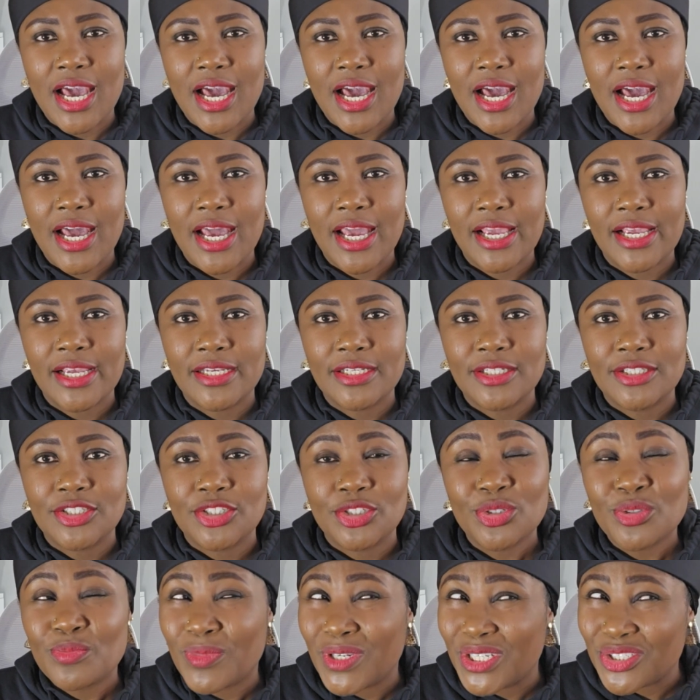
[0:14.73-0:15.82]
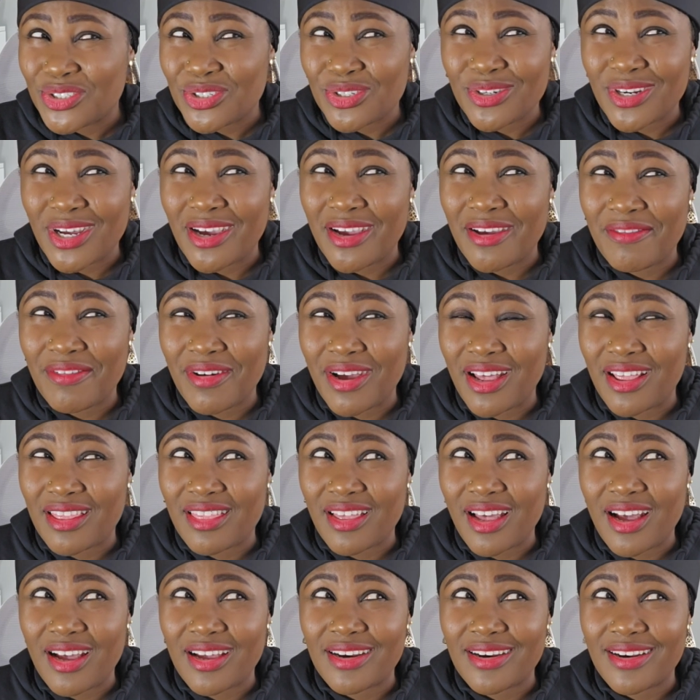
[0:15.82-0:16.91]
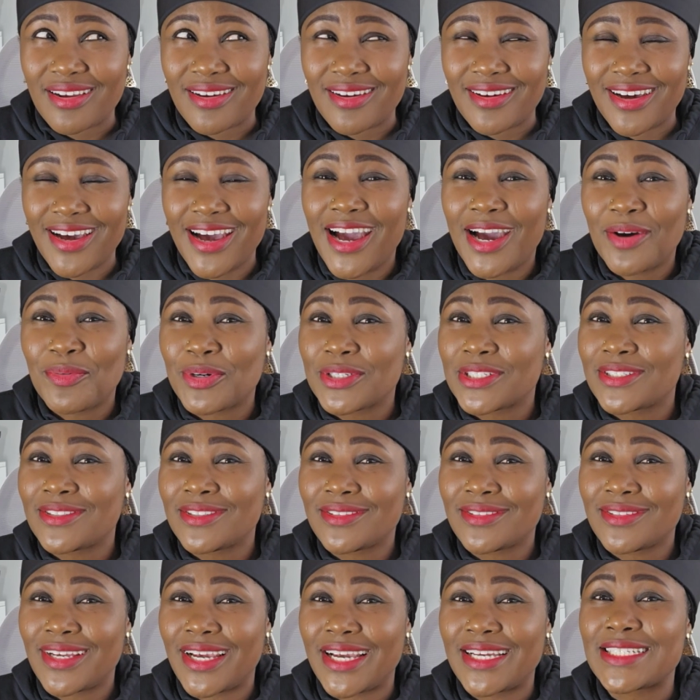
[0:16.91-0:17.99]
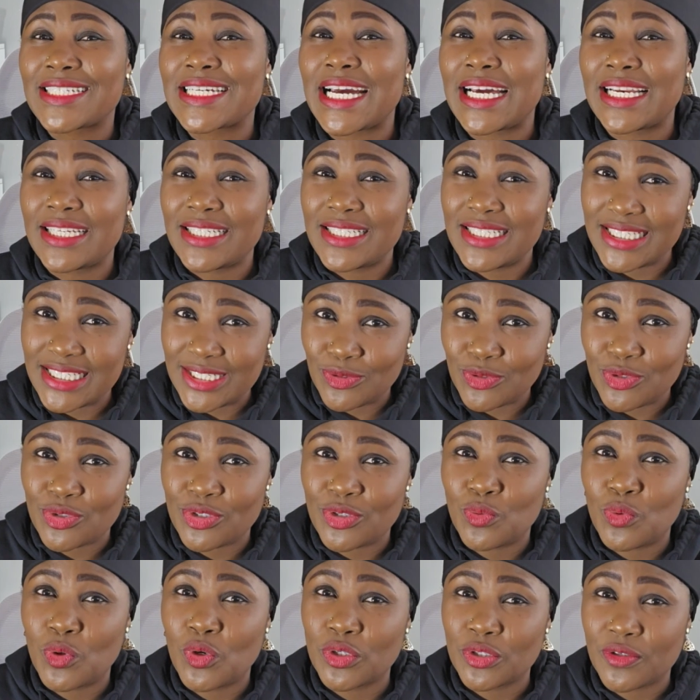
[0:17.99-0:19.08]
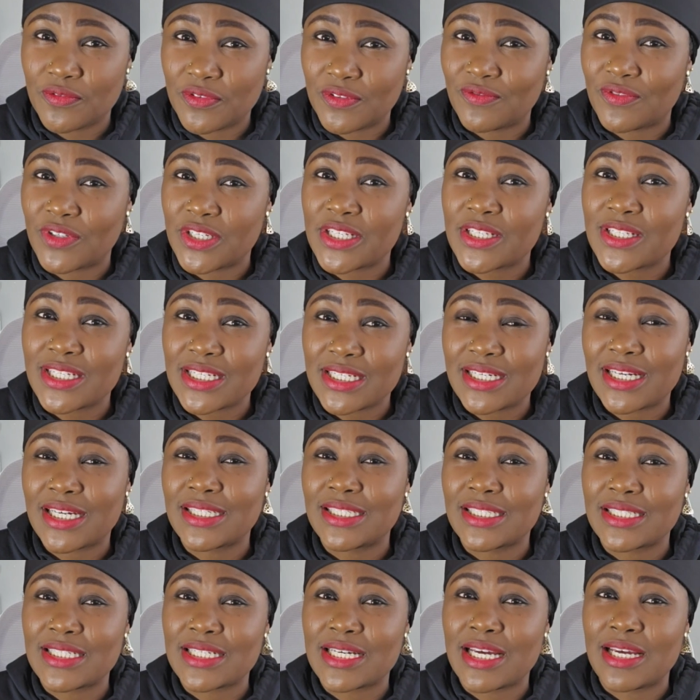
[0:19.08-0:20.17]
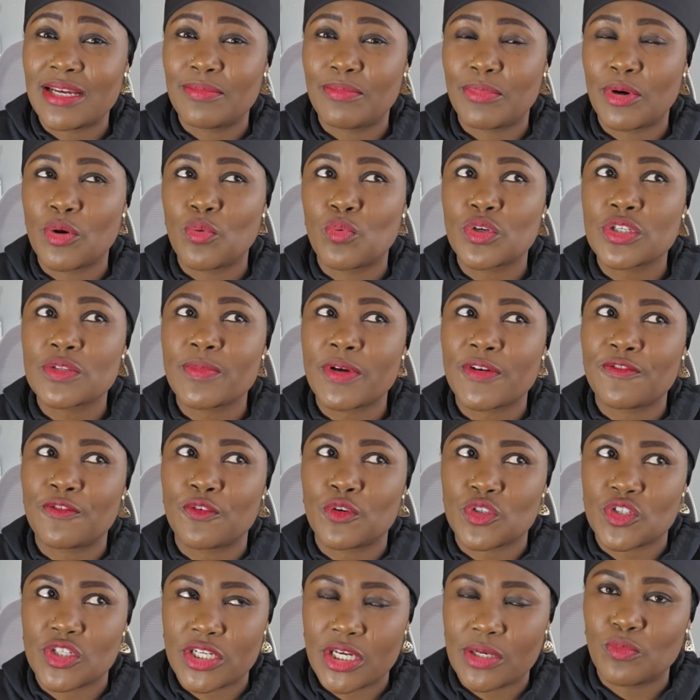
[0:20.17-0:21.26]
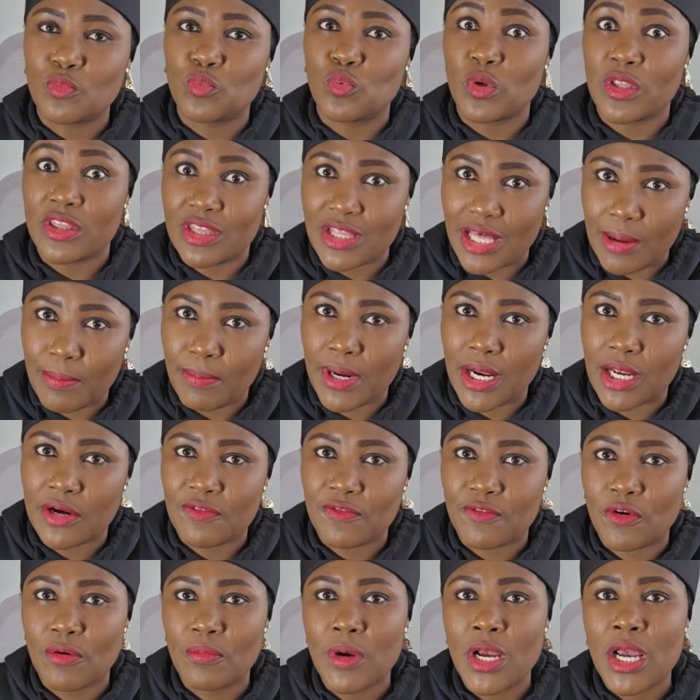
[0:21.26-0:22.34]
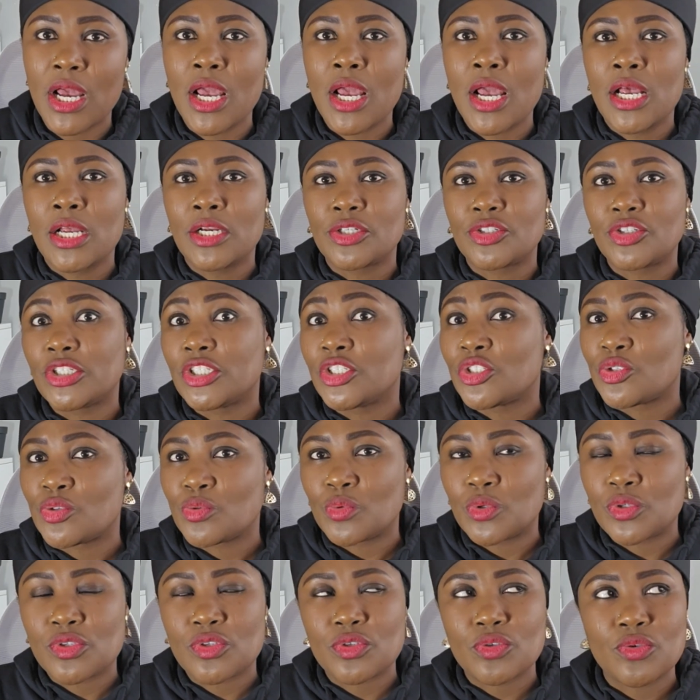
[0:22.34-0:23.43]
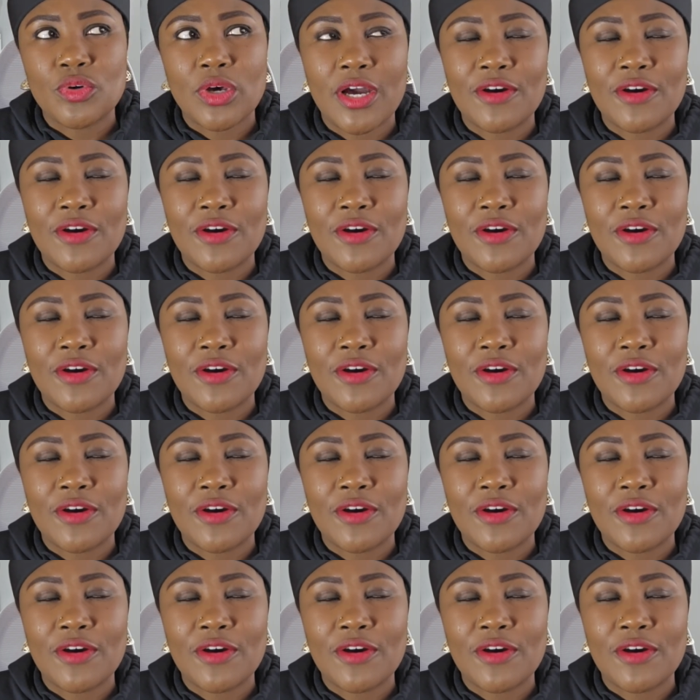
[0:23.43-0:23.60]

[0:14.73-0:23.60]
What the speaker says: I should mention, however, that I wasn't entirely new to the world of investing at the time, but it was my first time with that platform, Trading 212.